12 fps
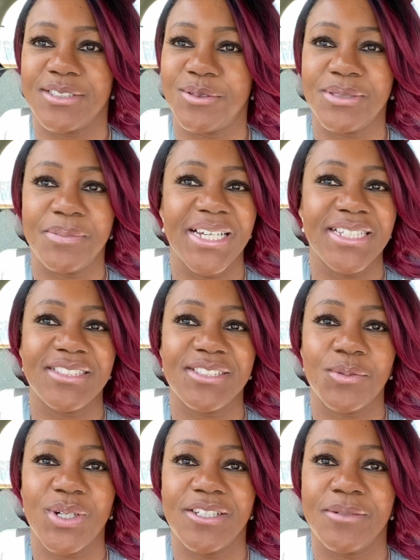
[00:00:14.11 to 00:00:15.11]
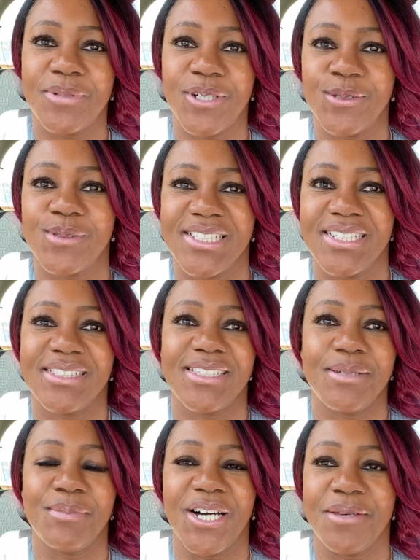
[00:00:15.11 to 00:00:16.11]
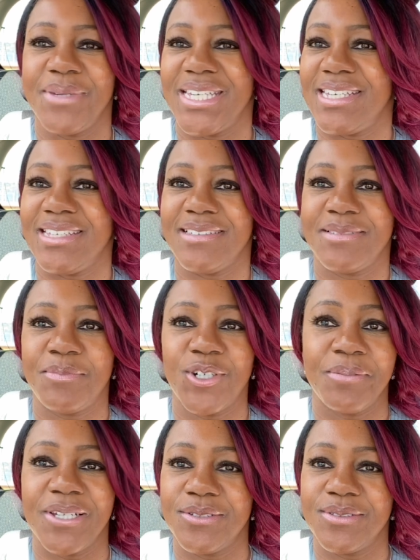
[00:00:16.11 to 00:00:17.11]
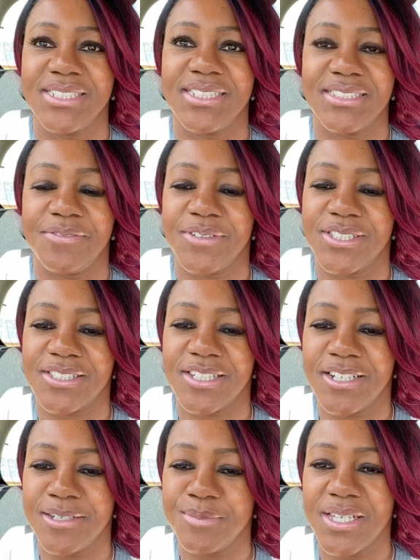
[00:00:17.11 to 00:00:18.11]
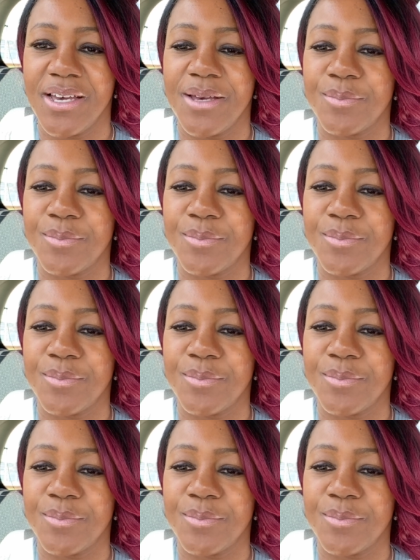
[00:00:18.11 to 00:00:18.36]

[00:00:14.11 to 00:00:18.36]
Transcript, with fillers: So depending on when I post this, it might be uploaded at different times.